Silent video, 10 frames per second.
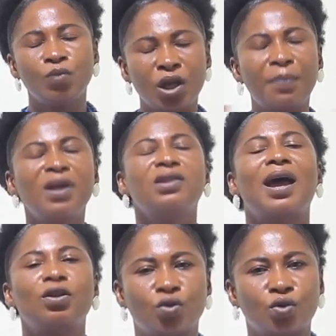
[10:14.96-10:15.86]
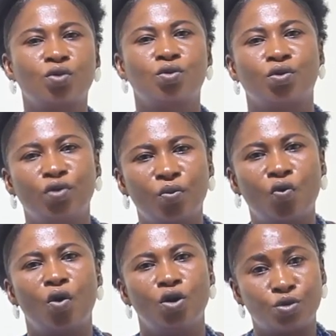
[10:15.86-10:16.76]
Ye beta tututu nyom
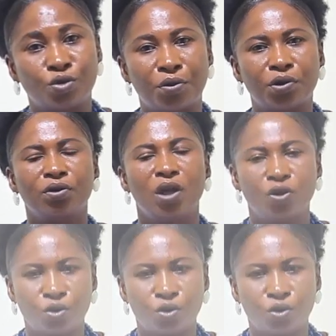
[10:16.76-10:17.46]
o sorry and